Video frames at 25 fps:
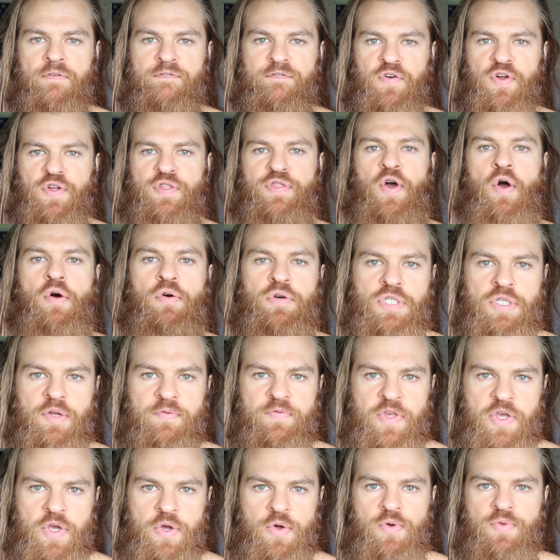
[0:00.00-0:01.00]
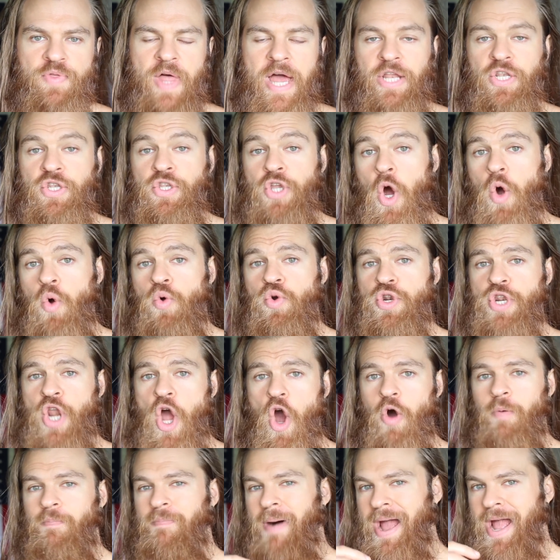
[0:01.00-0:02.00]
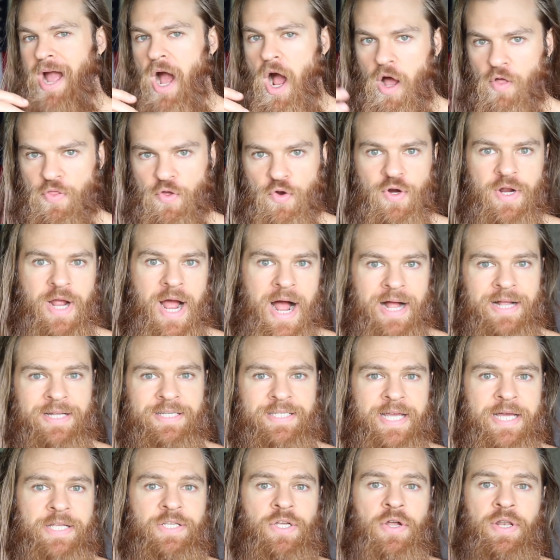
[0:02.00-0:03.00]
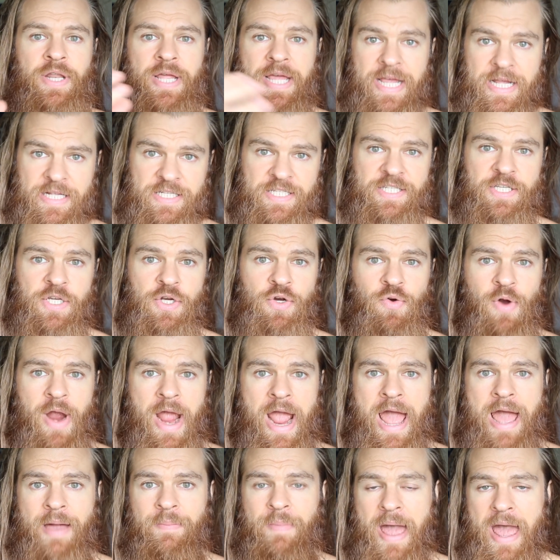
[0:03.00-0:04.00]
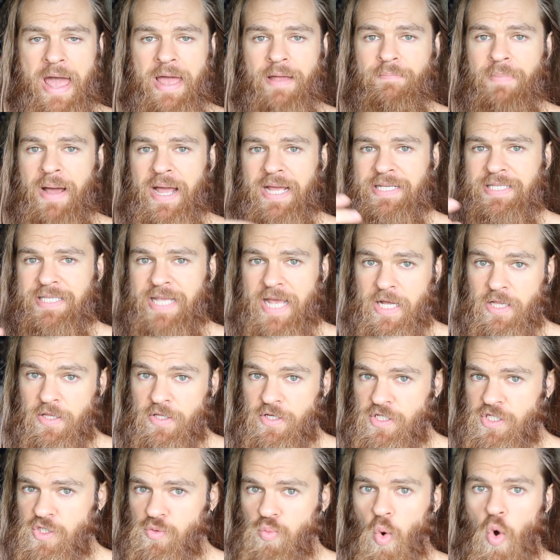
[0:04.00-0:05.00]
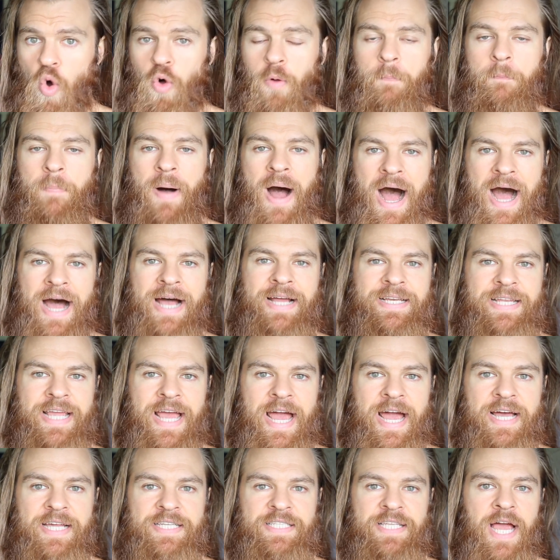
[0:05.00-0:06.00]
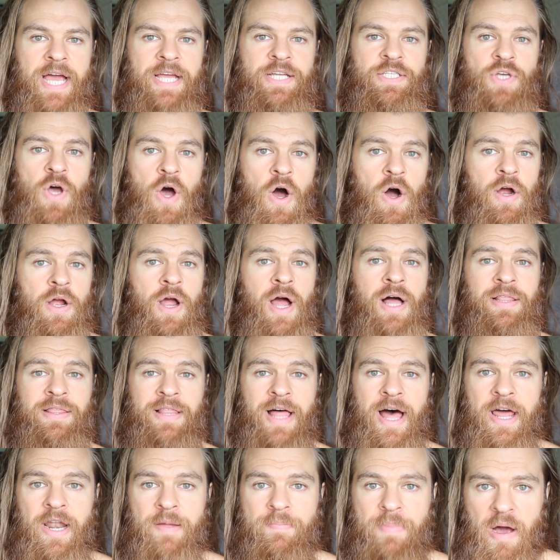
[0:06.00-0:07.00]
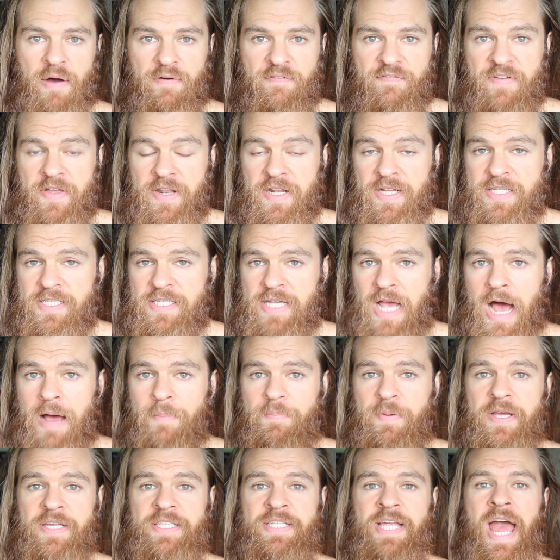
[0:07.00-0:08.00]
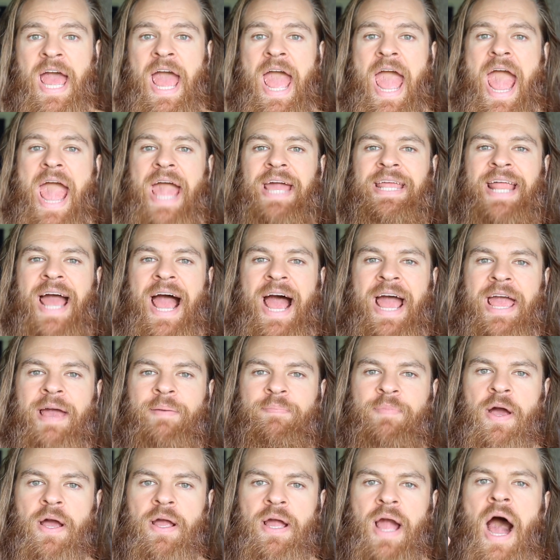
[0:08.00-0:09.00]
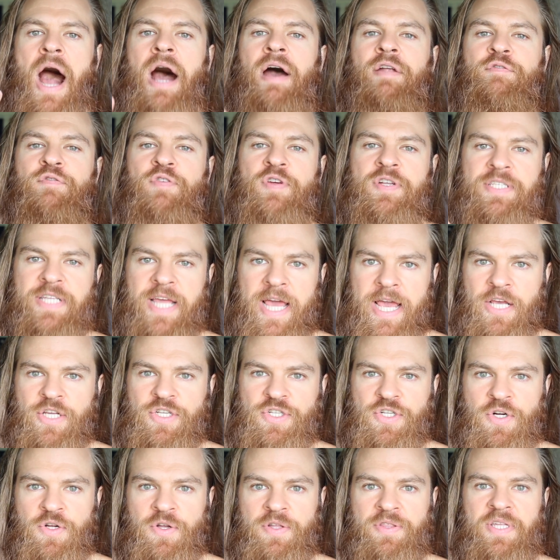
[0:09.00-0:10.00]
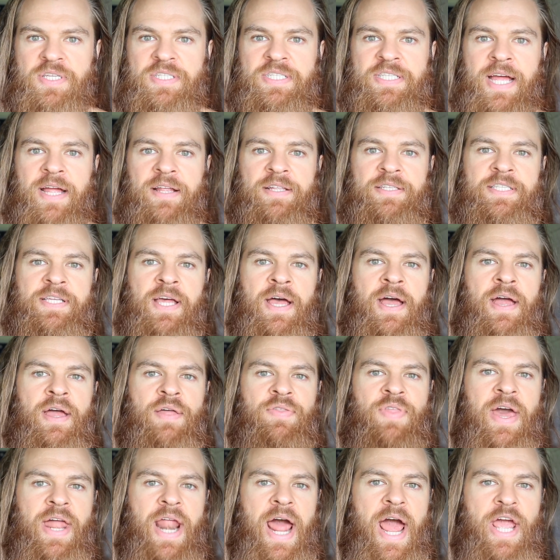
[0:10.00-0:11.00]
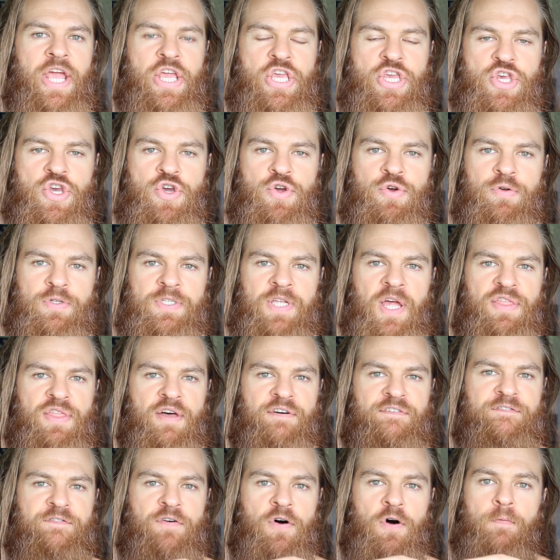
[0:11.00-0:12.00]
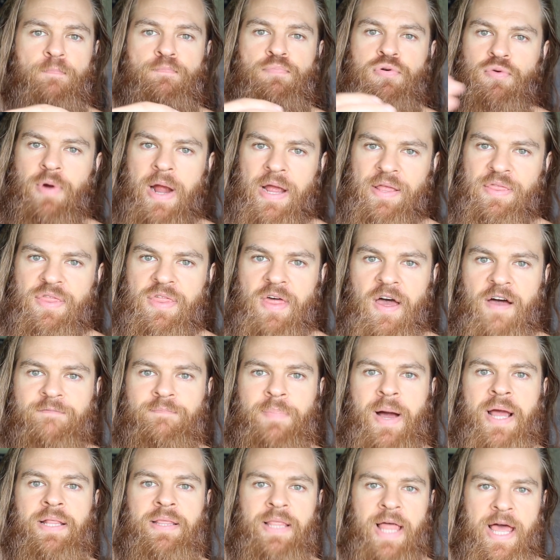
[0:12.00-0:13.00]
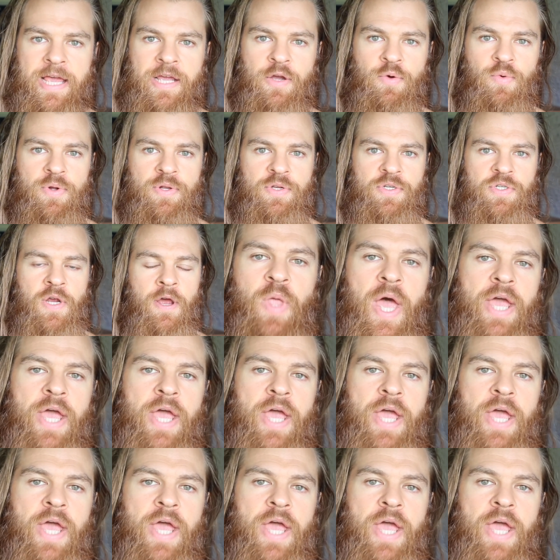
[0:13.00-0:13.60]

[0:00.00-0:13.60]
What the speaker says: For those of you that don't know my other content on Instagram and my Daily Swole podcast, I talk a lot about fitness topics and I am confrontational in the sense that I use the full breadth of my language.